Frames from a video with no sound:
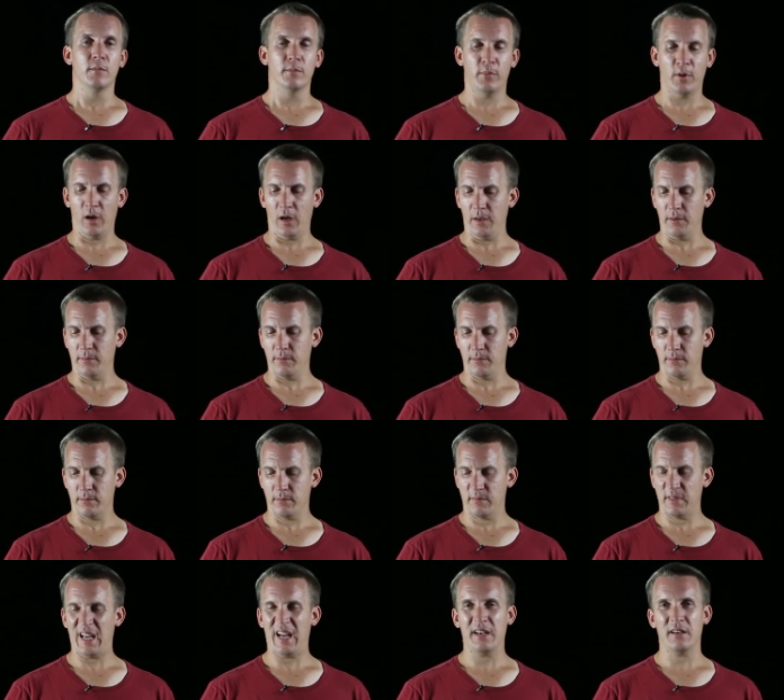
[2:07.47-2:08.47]
But
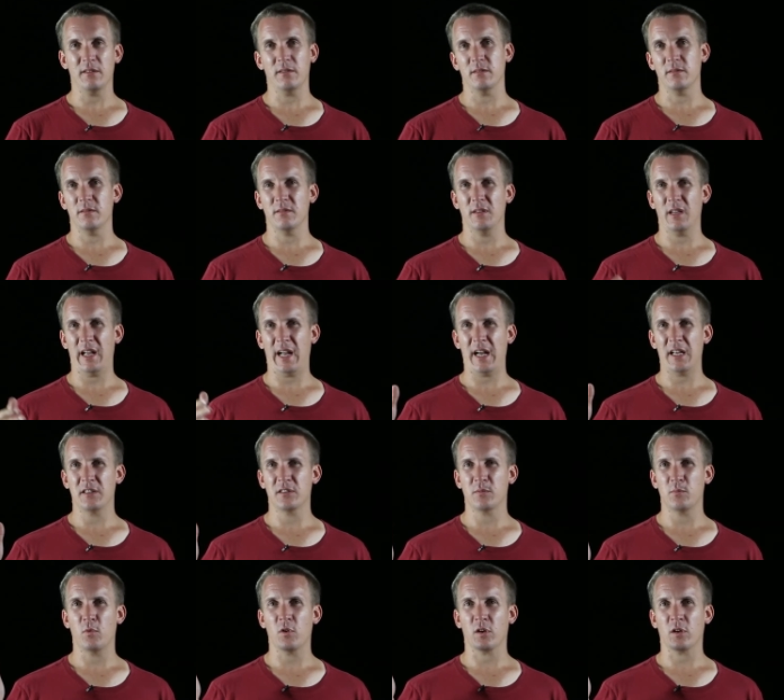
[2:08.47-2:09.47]
that
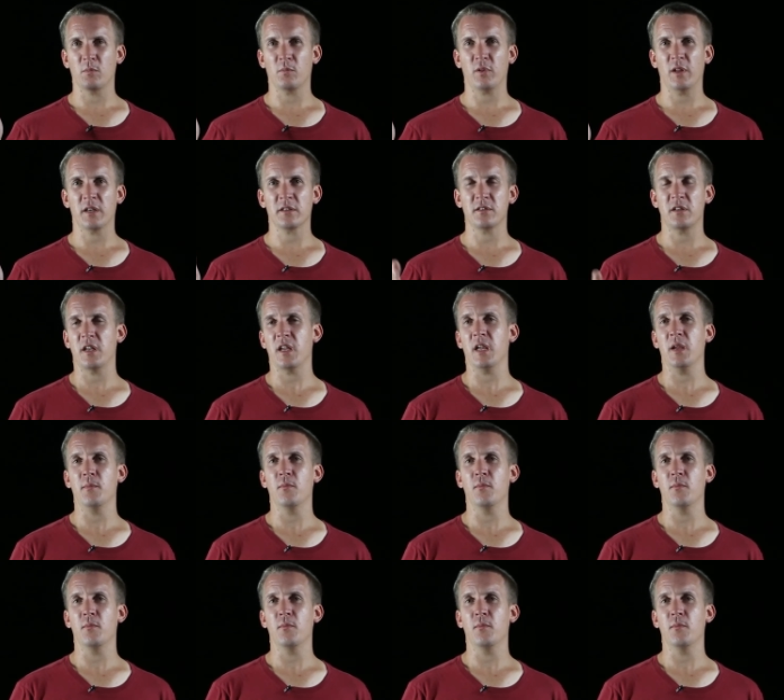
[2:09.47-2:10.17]
adds more complexity,